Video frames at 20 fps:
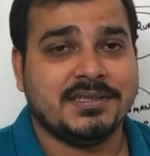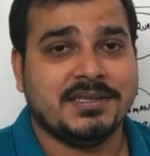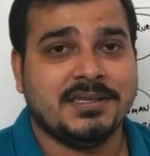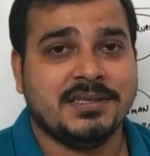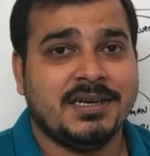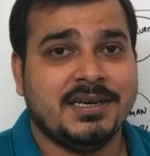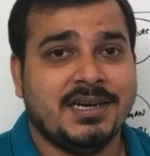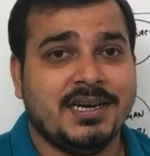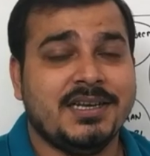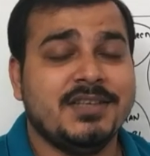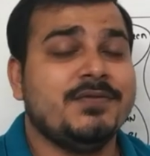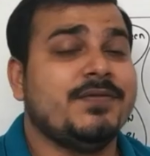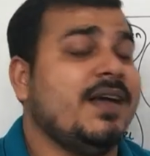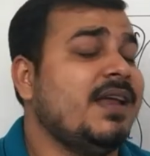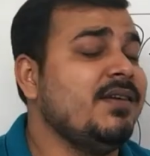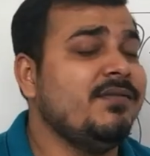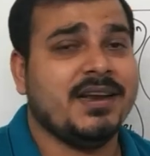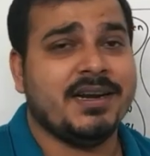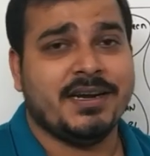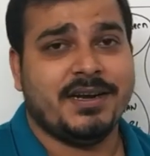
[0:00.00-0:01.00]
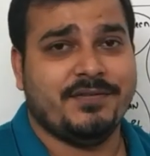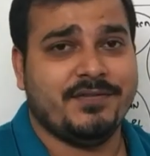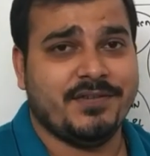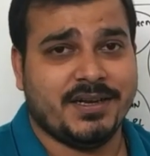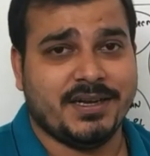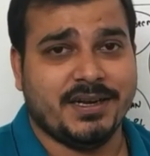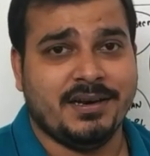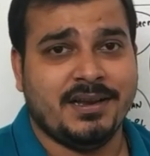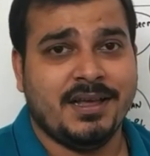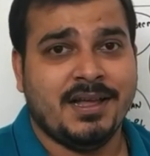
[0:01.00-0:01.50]
It is very, very difficult,
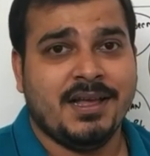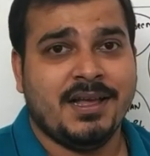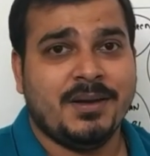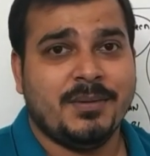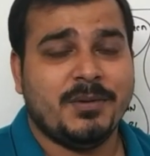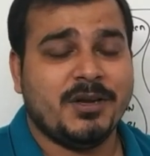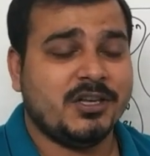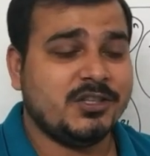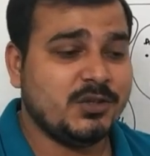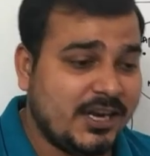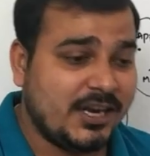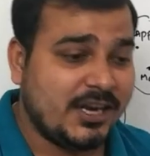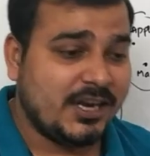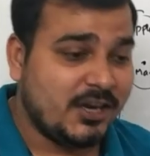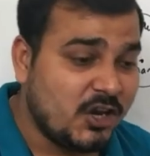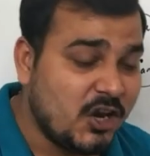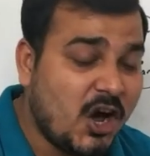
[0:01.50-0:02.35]
because you cannot